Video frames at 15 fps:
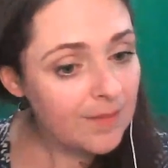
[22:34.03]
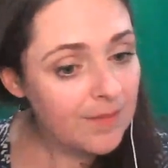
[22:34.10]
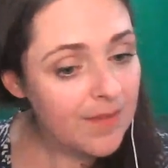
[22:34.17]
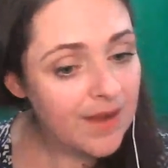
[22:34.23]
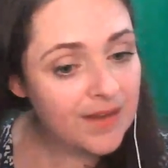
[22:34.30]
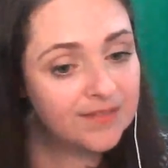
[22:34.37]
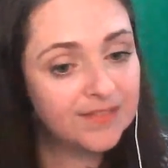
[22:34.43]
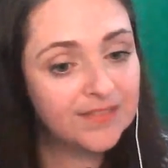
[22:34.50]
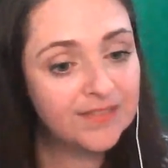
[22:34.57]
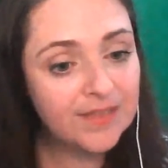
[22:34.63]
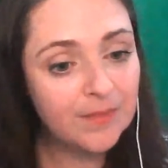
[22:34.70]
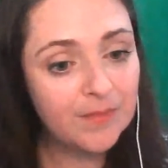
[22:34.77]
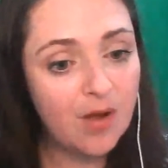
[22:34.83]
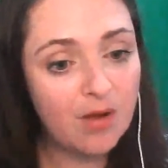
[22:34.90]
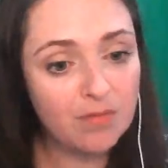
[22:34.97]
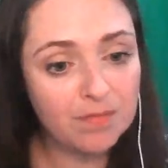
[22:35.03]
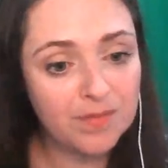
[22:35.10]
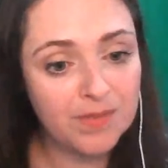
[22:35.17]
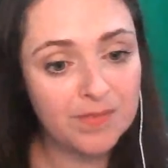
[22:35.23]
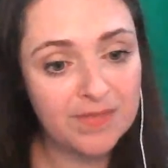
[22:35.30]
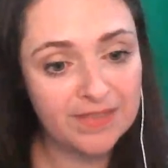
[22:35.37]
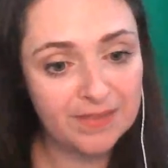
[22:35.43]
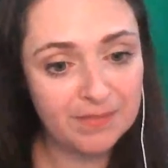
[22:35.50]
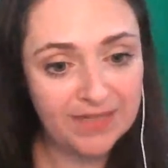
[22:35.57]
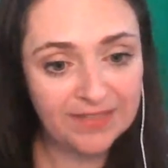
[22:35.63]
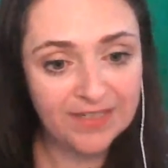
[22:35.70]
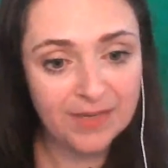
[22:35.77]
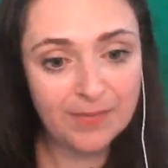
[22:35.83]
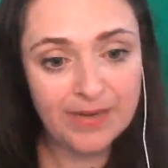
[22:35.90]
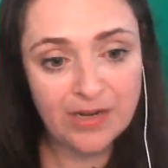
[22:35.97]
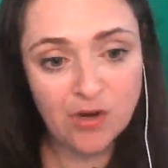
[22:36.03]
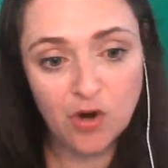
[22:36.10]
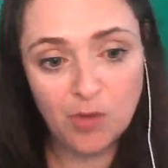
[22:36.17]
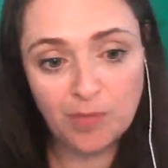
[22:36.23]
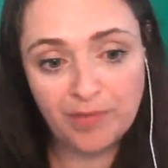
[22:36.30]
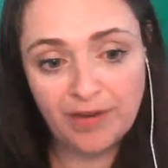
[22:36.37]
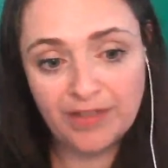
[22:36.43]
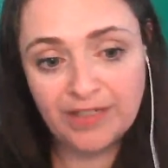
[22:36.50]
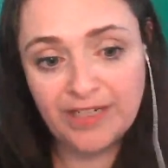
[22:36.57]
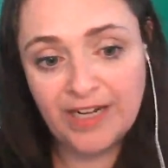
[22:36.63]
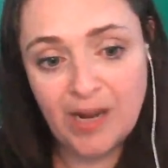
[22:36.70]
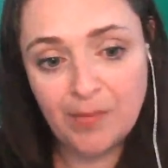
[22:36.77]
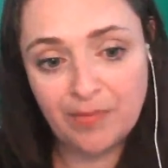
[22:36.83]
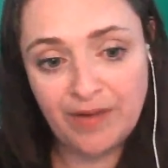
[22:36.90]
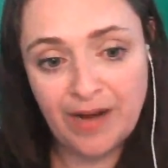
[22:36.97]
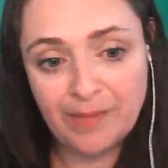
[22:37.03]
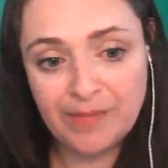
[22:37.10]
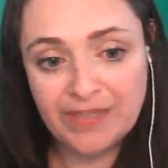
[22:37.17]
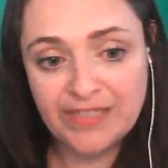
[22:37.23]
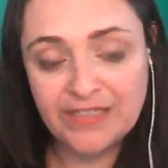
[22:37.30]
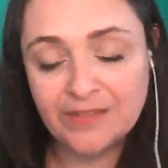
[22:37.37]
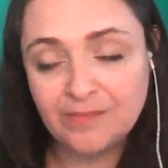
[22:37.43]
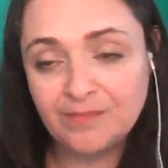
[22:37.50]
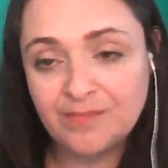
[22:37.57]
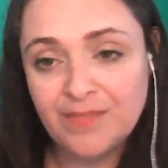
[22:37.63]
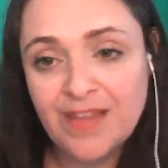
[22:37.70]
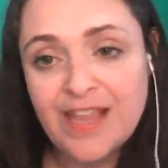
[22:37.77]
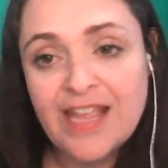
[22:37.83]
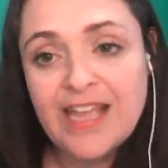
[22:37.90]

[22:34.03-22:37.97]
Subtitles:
Mark says some optimism needs to be incorporated in our pragmatism.